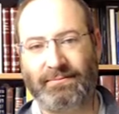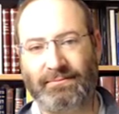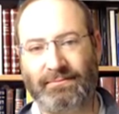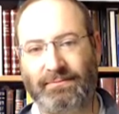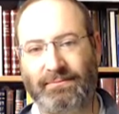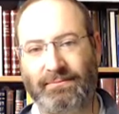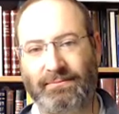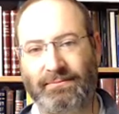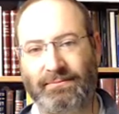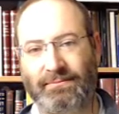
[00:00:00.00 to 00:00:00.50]

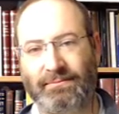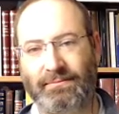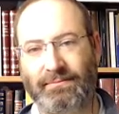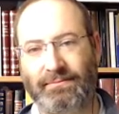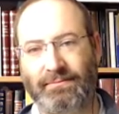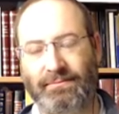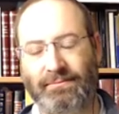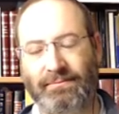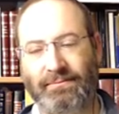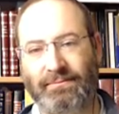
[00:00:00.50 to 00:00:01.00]

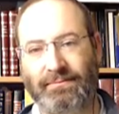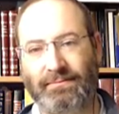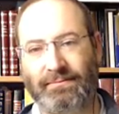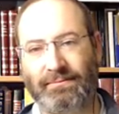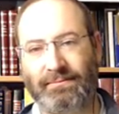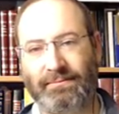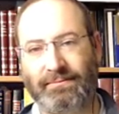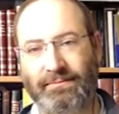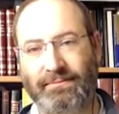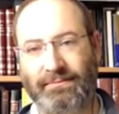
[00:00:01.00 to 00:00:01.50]

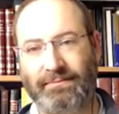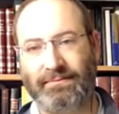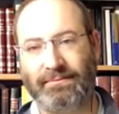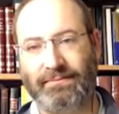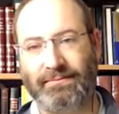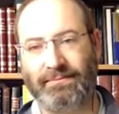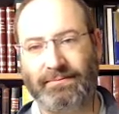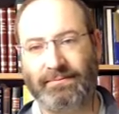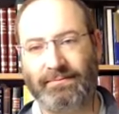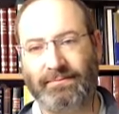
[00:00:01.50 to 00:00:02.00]

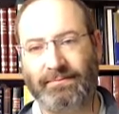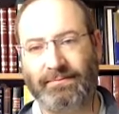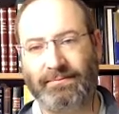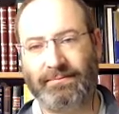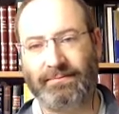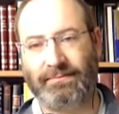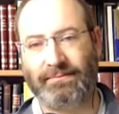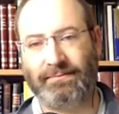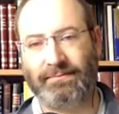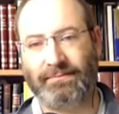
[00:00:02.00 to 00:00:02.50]

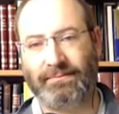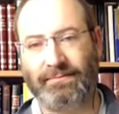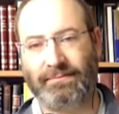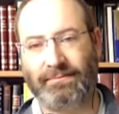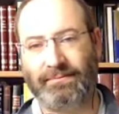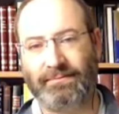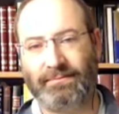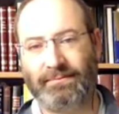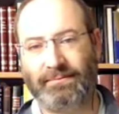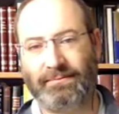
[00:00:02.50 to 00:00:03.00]

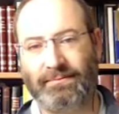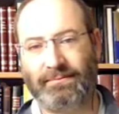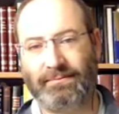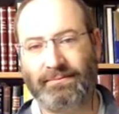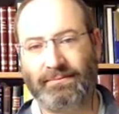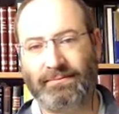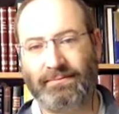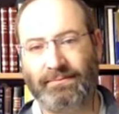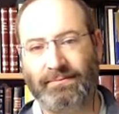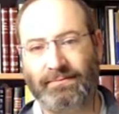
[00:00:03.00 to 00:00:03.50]

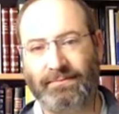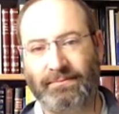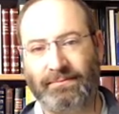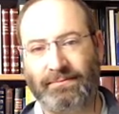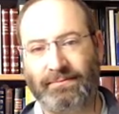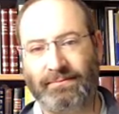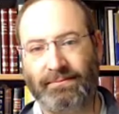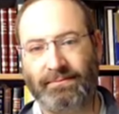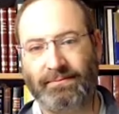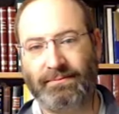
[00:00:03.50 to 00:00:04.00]

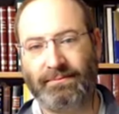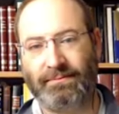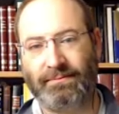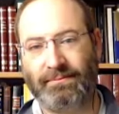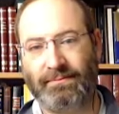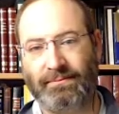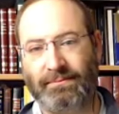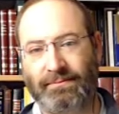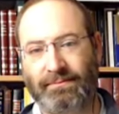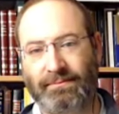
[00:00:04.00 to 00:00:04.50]

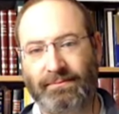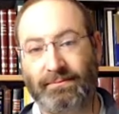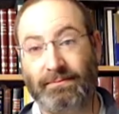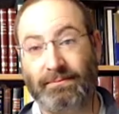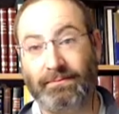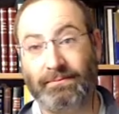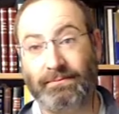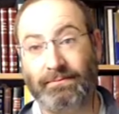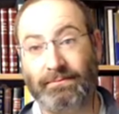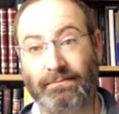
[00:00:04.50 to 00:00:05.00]

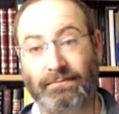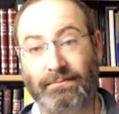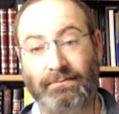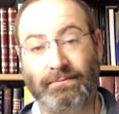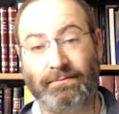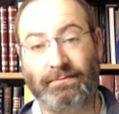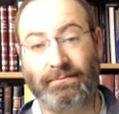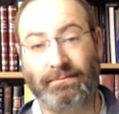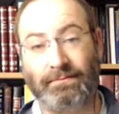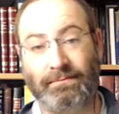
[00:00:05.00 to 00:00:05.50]

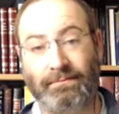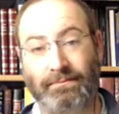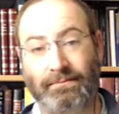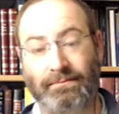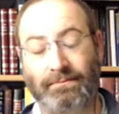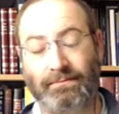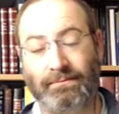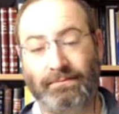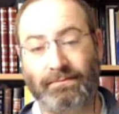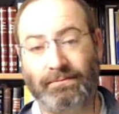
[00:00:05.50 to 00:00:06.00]

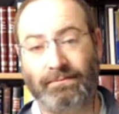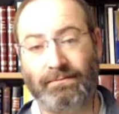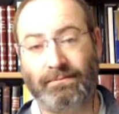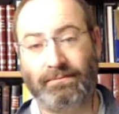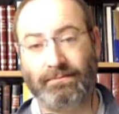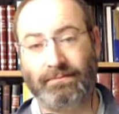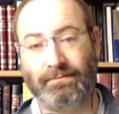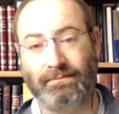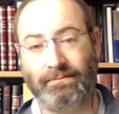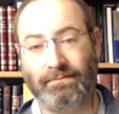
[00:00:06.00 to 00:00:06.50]

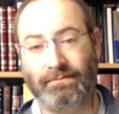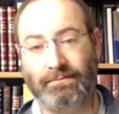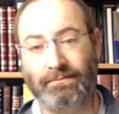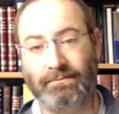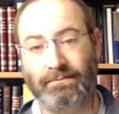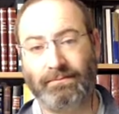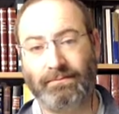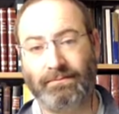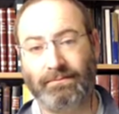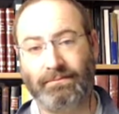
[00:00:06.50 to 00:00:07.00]

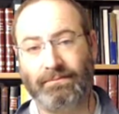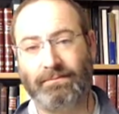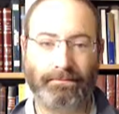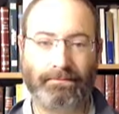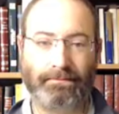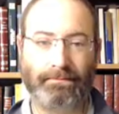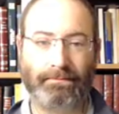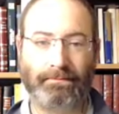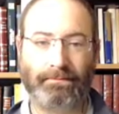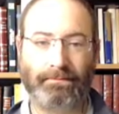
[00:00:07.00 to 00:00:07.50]

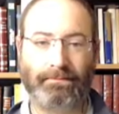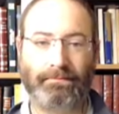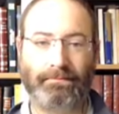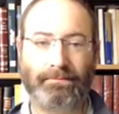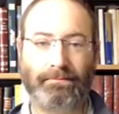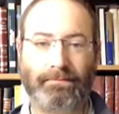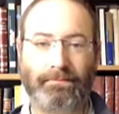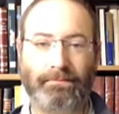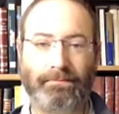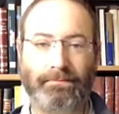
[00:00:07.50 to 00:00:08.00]
(not speaking)